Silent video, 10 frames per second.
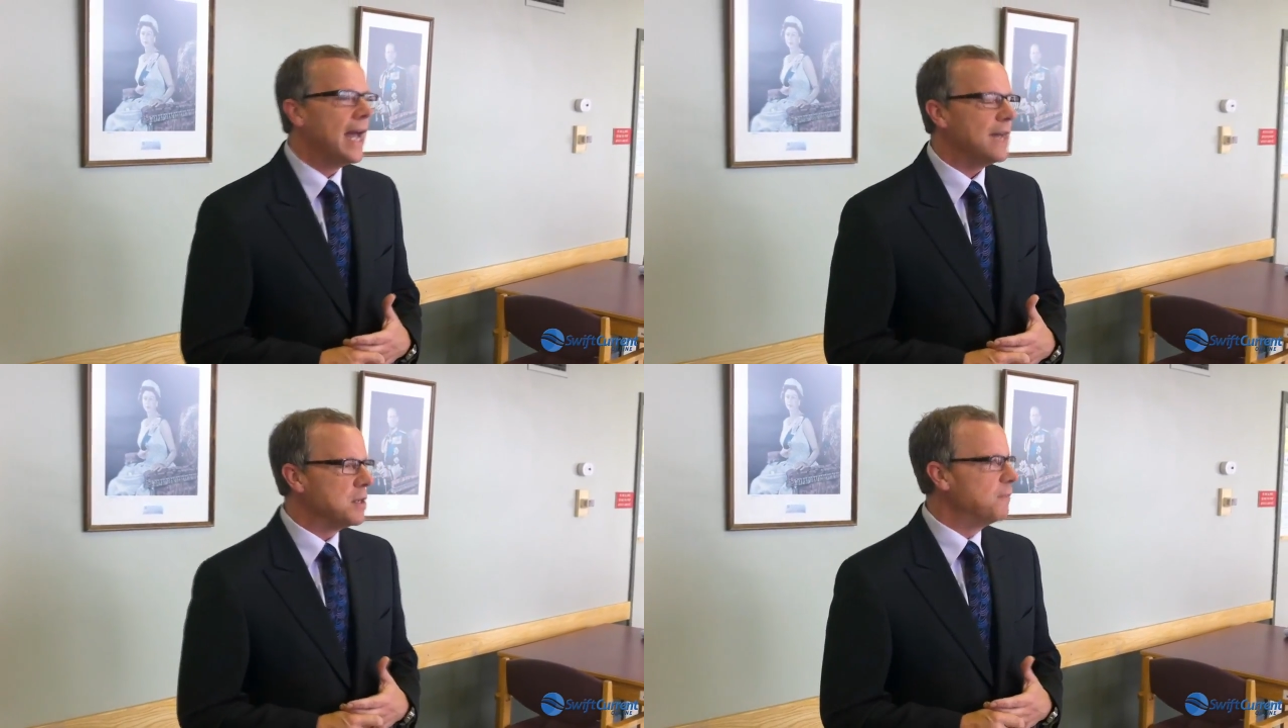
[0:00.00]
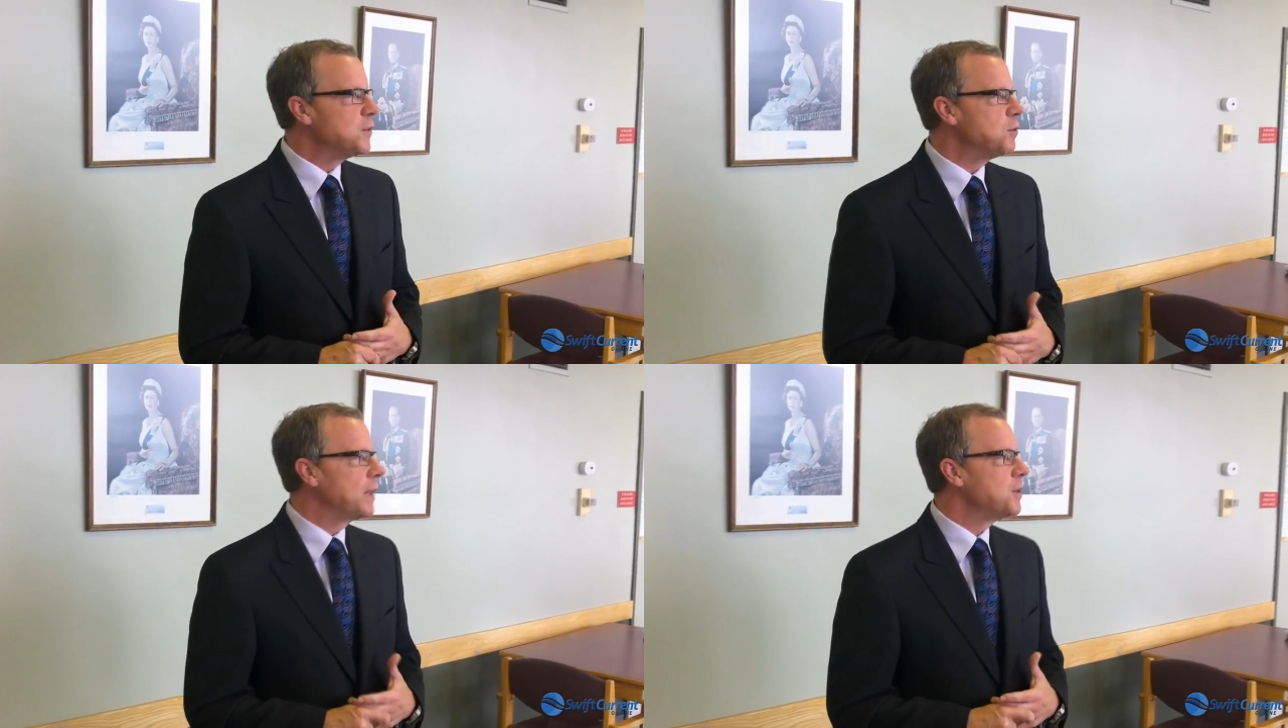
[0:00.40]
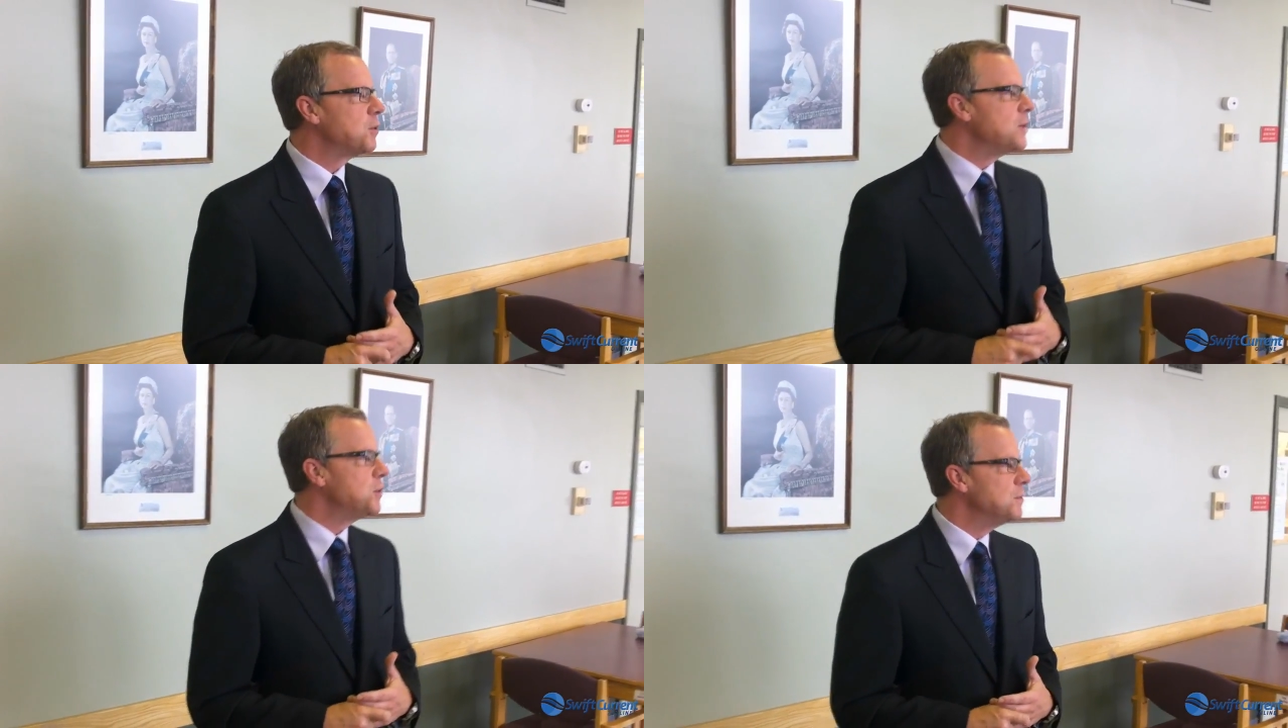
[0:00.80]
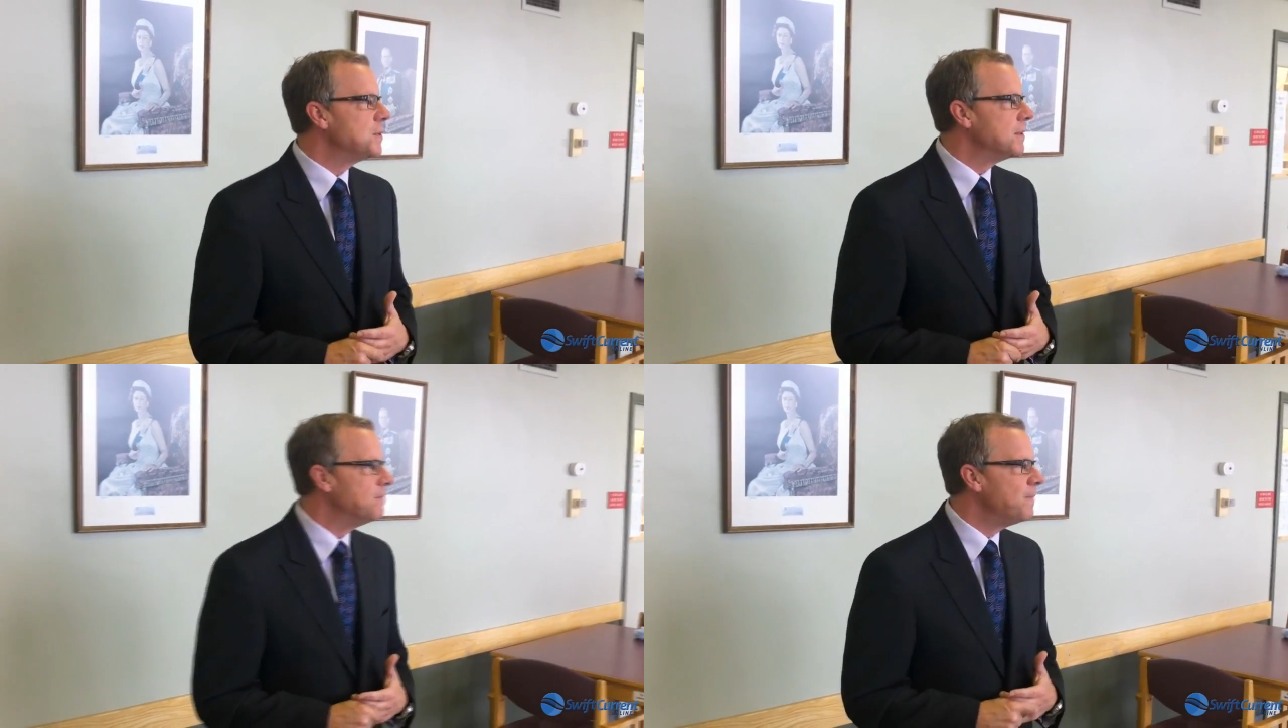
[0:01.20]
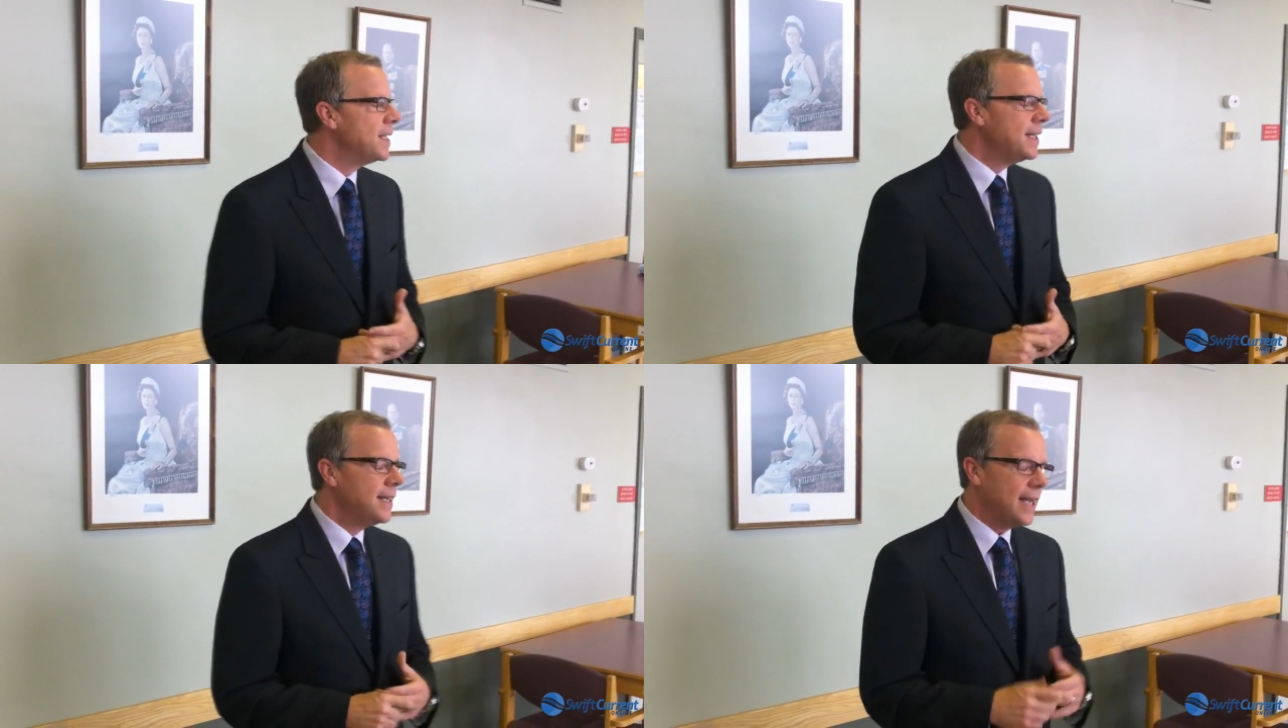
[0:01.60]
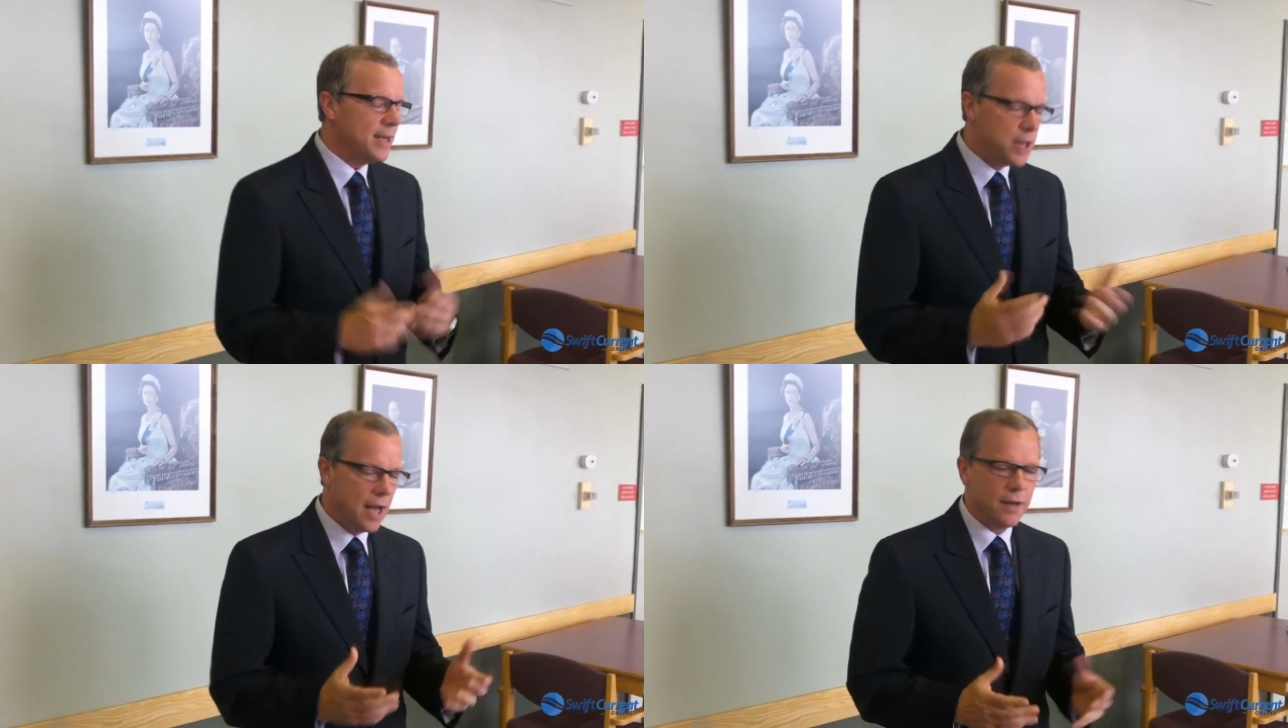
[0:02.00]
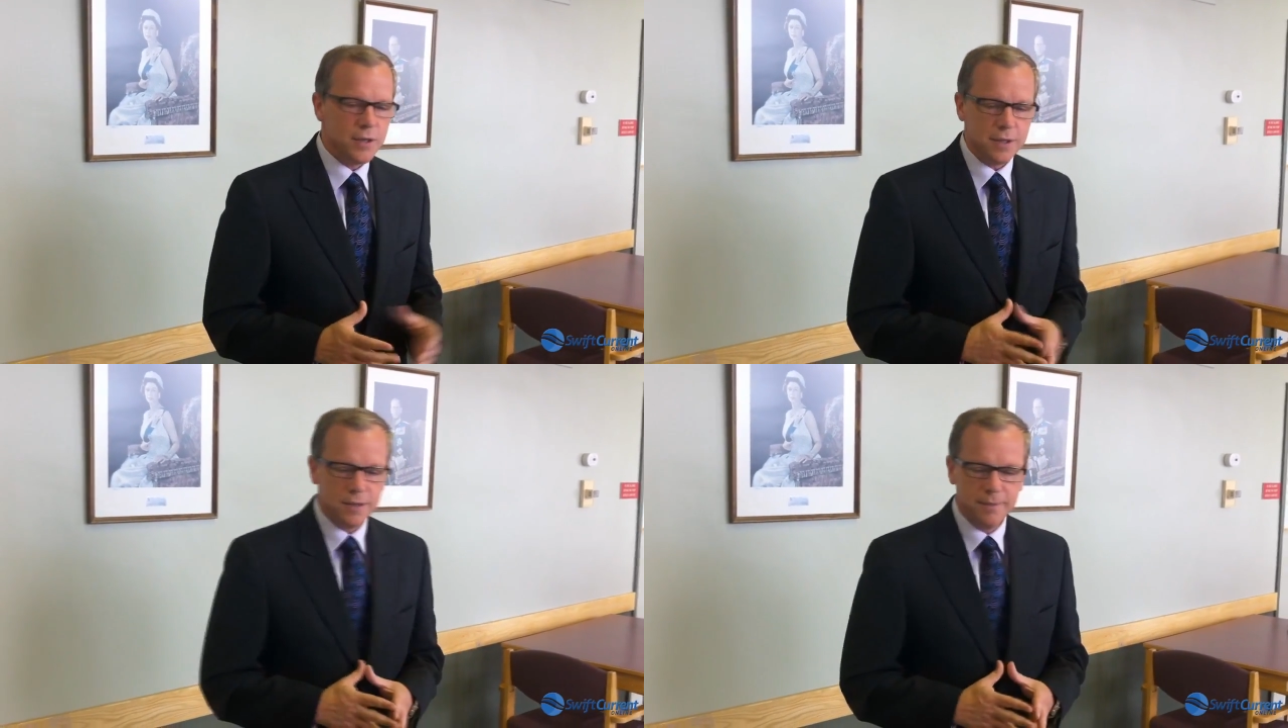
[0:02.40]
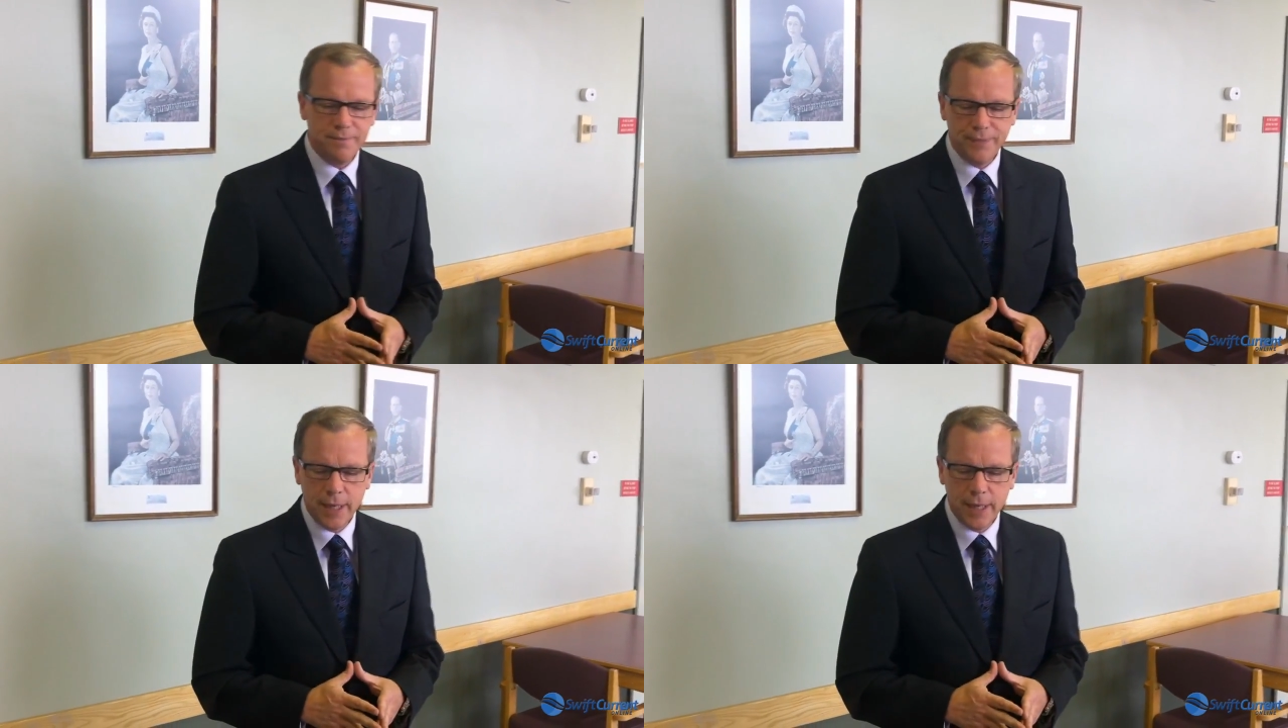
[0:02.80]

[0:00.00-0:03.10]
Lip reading: has infrastructure issues and challenges.